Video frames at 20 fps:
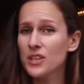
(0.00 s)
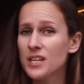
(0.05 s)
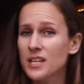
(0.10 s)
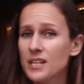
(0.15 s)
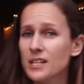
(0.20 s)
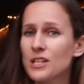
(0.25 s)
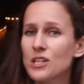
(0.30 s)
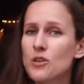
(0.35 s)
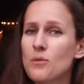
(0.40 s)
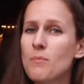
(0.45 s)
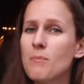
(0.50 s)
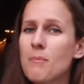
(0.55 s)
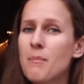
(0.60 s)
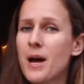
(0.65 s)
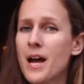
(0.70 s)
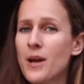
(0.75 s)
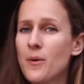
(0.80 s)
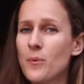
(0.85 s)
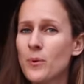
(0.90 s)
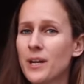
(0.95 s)
thing that you
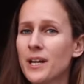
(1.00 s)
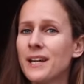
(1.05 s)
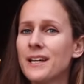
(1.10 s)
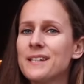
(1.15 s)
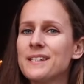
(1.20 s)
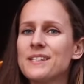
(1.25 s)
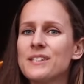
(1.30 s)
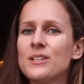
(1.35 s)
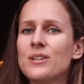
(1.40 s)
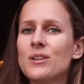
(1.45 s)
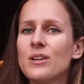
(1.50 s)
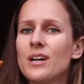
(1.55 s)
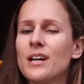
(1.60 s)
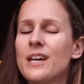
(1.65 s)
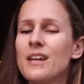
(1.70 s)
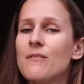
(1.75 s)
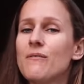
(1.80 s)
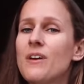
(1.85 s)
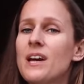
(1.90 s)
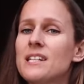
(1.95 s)
might want to consider
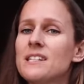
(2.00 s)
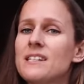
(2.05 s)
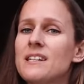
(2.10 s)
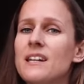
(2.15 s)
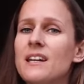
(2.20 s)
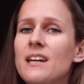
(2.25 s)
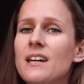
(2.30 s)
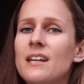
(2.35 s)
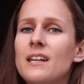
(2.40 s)
investing